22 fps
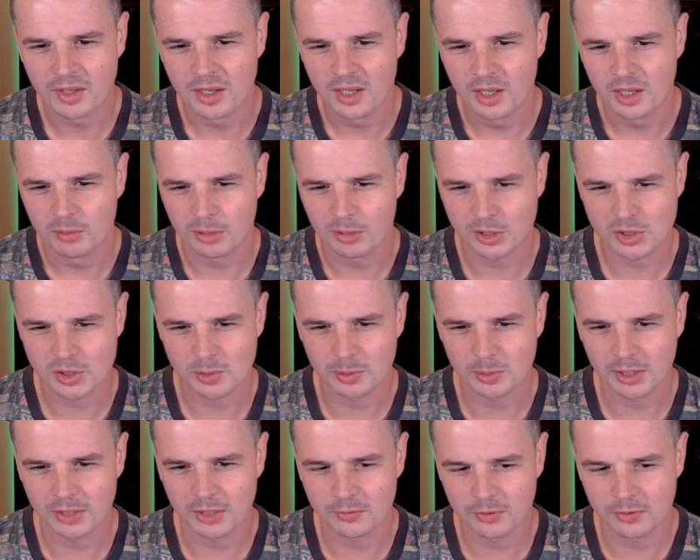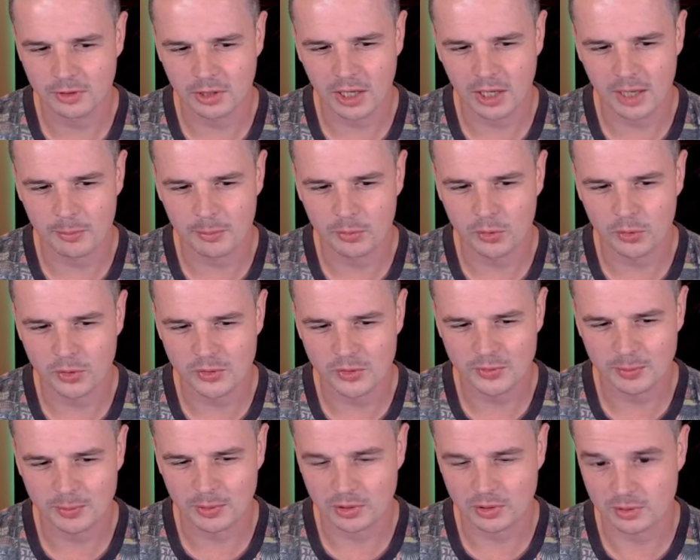Possibly for Light Pause,
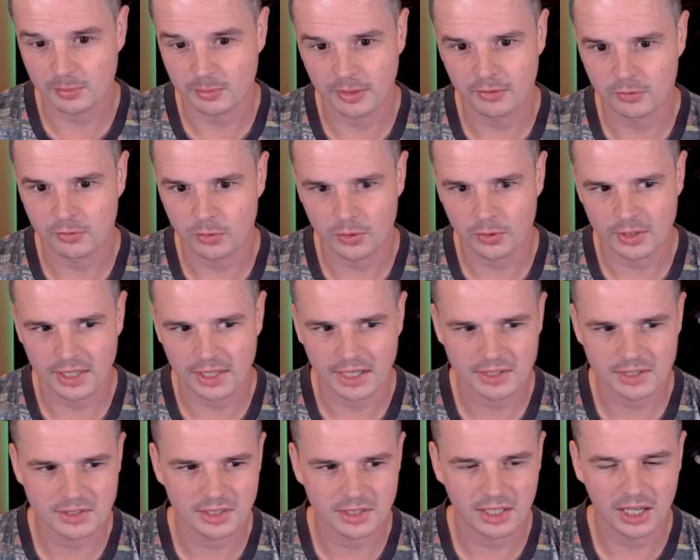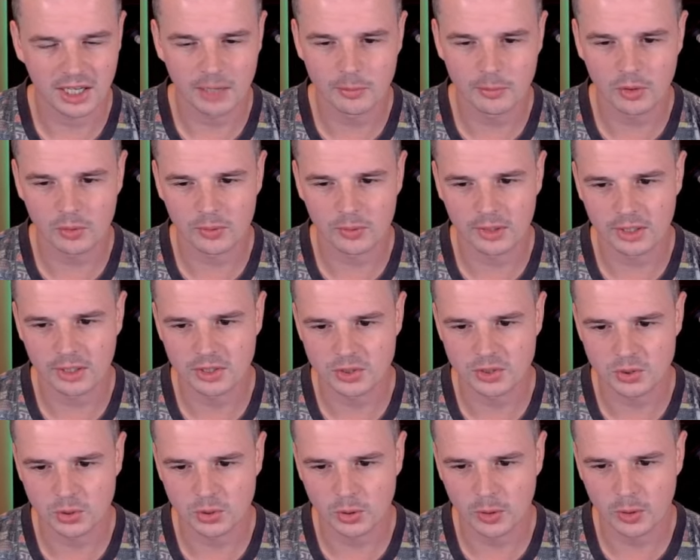possibly for Audacity. I'm not really
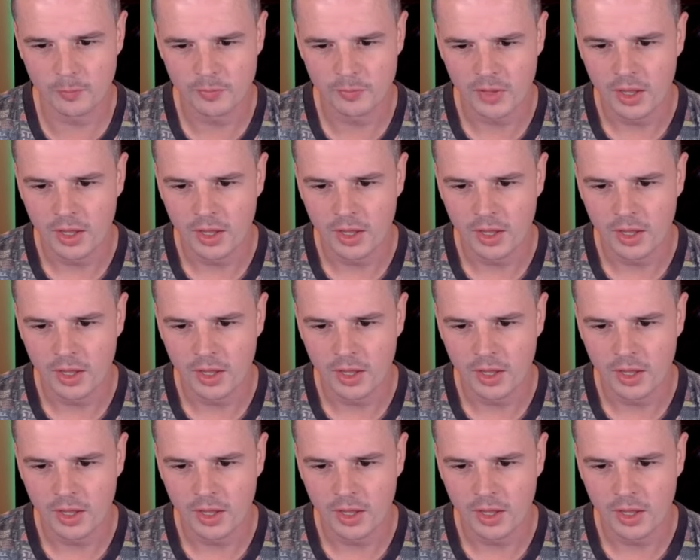sure.